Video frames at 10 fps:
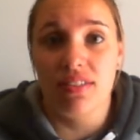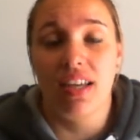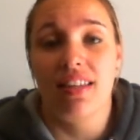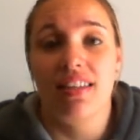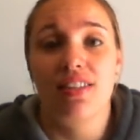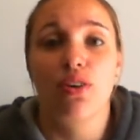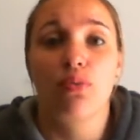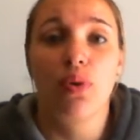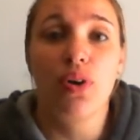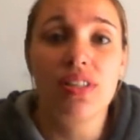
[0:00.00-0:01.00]
Okay, these are
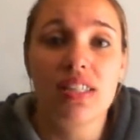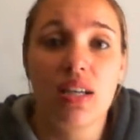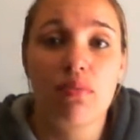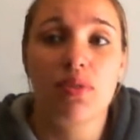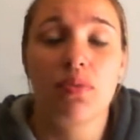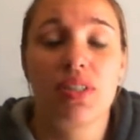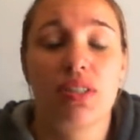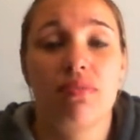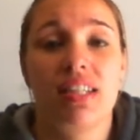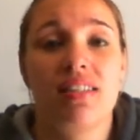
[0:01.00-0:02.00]
word sums,
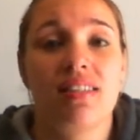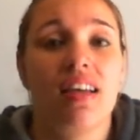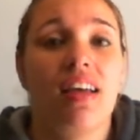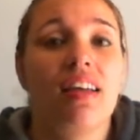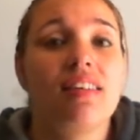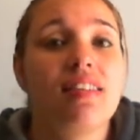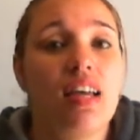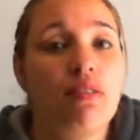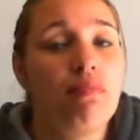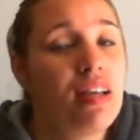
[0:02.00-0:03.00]
which means
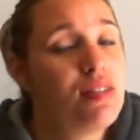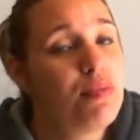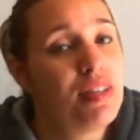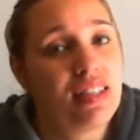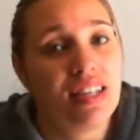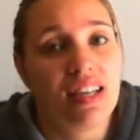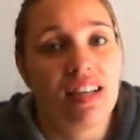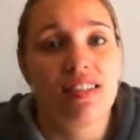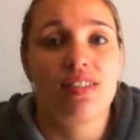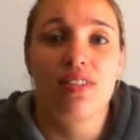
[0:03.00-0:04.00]
same as with
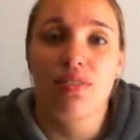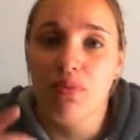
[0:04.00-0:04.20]
gears,